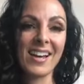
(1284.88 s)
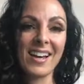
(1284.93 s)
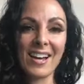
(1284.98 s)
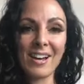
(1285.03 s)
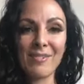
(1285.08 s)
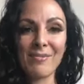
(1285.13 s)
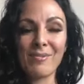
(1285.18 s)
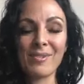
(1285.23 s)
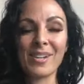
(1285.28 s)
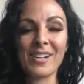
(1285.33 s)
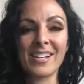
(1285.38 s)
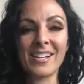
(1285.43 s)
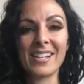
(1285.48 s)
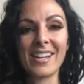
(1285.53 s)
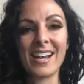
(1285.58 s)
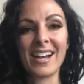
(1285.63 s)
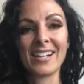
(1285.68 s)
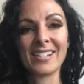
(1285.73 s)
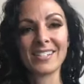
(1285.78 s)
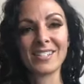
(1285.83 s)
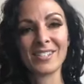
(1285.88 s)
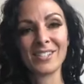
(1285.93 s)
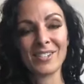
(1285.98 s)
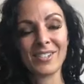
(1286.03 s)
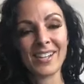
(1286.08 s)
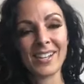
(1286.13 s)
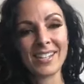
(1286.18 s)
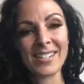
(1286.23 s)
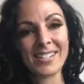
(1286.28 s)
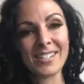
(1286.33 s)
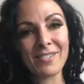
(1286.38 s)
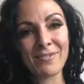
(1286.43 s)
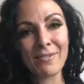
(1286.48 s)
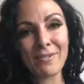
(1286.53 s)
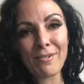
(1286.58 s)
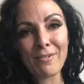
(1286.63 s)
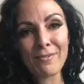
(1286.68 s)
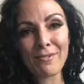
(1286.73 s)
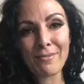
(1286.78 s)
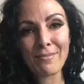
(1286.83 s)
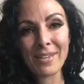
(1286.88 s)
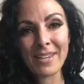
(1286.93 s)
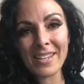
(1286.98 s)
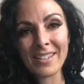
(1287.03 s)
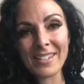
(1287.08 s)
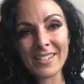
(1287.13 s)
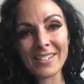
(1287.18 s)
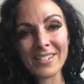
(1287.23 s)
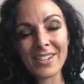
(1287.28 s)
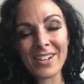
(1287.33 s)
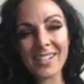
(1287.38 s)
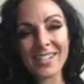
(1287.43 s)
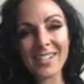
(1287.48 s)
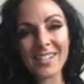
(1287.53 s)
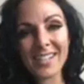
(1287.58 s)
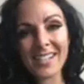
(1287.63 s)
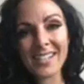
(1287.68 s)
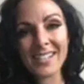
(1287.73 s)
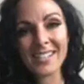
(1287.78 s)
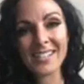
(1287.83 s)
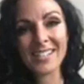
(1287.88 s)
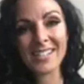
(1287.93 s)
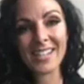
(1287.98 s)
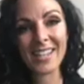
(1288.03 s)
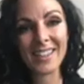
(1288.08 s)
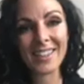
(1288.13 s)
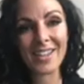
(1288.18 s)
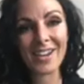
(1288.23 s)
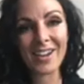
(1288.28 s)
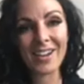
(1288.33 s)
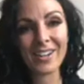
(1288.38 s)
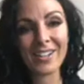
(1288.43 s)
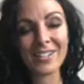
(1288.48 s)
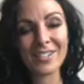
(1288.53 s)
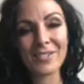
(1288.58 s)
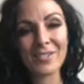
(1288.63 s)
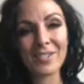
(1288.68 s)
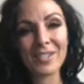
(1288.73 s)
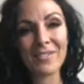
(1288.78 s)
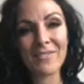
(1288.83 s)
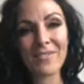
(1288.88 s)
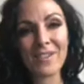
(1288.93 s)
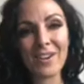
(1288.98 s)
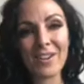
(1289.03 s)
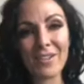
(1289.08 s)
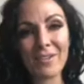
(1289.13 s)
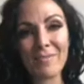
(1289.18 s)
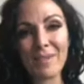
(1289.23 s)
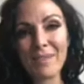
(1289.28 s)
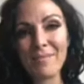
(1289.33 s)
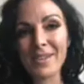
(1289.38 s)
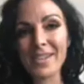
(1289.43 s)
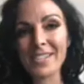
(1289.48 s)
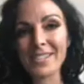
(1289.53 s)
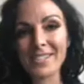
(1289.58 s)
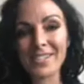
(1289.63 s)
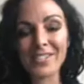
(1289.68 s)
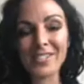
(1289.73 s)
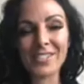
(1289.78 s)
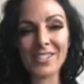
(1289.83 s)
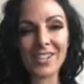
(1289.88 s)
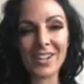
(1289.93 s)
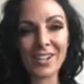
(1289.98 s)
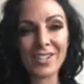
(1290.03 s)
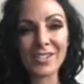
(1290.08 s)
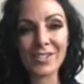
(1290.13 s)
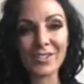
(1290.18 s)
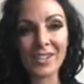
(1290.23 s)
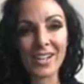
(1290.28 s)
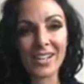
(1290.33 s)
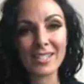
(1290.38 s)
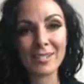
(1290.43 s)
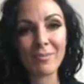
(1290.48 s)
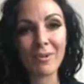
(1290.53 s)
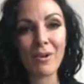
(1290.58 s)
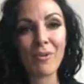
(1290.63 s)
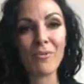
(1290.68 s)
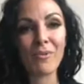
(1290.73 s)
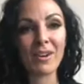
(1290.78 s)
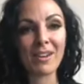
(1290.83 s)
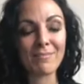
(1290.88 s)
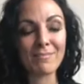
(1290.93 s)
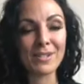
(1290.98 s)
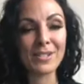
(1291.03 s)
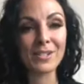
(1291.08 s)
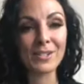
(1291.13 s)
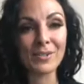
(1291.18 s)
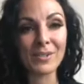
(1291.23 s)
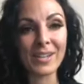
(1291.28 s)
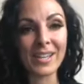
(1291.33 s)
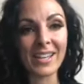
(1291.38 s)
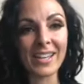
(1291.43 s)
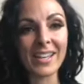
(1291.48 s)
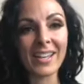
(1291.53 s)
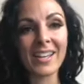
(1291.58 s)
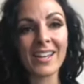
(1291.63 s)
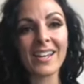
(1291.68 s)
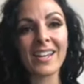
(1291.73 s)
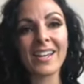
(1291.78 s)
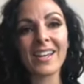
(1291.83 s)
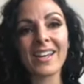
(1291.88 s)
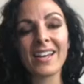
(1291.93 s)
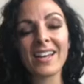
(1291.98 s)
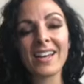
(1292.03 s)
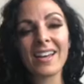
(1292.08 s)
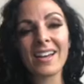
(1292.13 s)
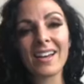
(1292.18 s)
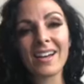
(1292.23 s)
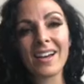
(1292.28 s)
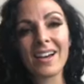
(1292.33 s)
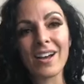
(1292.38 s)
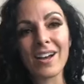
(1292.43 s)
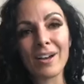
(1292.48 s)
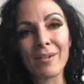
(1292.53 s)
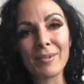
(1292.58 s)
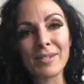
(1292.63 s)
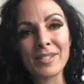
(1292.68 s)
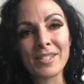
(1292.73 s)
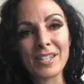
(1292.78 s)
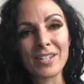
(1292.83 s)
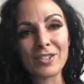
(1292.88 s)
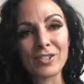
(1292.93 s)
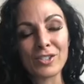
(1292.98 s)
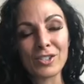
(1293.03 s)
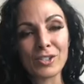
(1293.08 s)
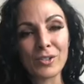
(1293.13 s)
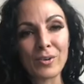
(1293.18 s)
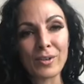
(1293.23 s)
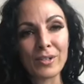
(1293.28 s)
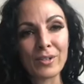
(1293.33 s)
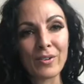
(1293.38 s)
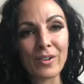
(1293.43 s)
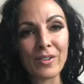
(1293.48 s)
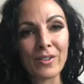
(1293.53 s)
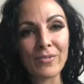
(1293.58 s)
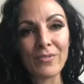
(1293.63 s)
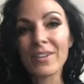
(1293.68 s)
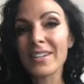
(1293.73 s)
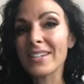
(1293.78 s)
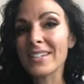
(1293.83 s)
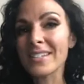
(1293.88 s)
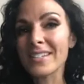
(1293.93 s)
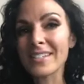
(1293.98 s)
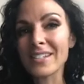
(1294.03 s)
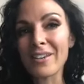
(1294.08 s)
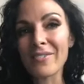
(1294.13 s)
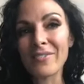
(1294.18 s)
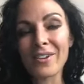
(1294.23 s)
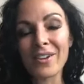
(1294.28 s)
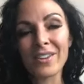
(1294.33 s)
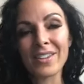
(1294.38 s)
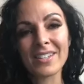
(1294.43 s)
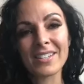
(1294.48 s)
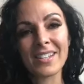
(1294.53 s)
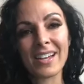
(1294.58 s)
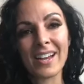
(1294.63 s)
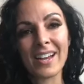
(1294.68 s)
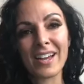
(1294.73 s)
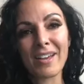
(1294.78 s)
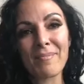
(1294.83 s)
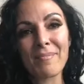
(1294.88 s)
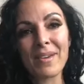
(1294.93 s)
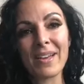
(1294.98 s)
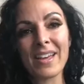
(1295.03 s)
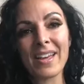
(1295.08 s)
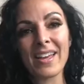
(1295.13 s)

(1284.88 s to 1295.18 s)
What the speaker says: I wanna ask you guys to vote for me in this contest. And I thought it's only fair that maybe I start to talk to you guys about what I've been doing instead of just showing you all the fitness stuff all the time.